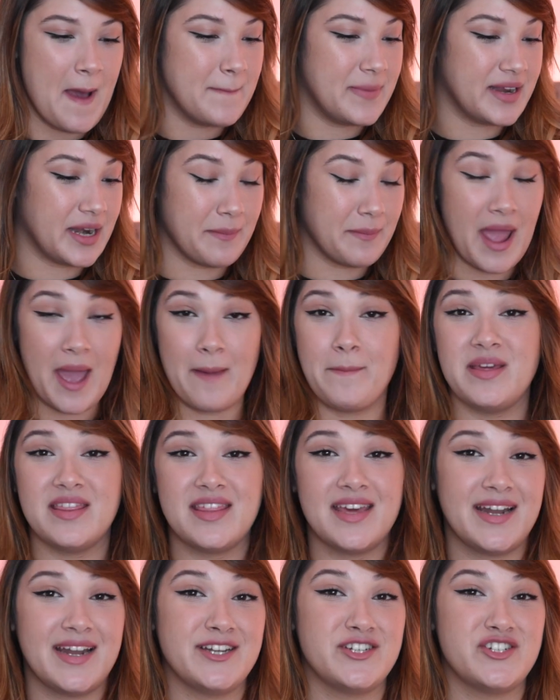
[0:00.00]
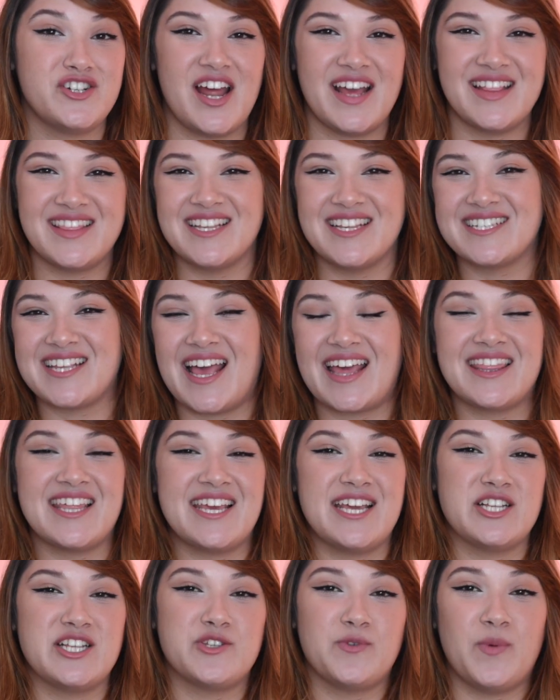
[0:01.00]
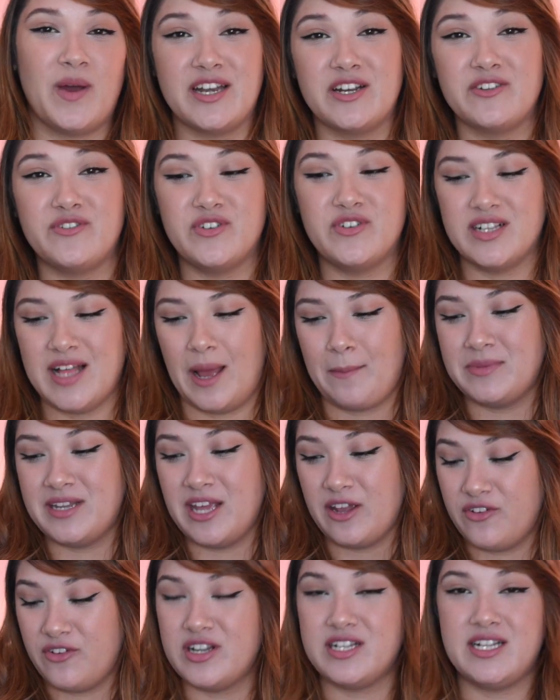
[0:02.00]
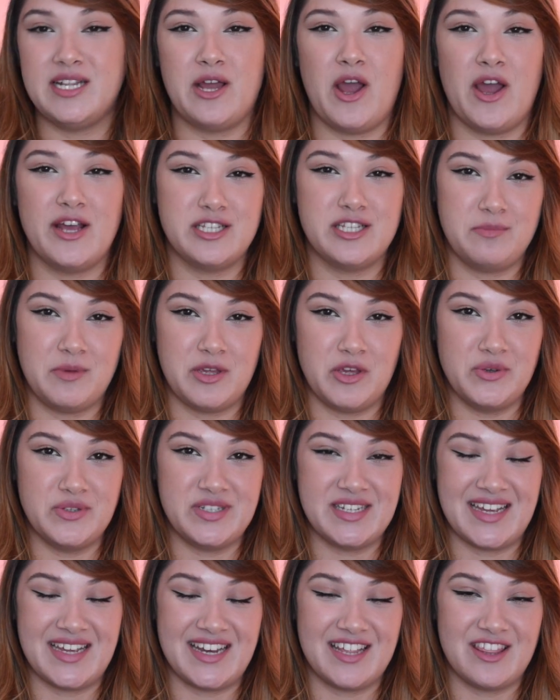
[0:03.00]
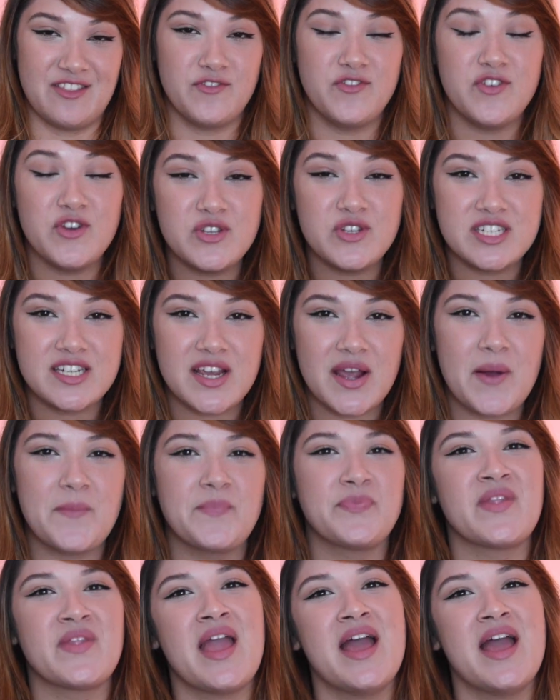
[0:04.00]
But I'm happy that I tried this. I think it's wonderful. I'm definitely going to be using it in the future.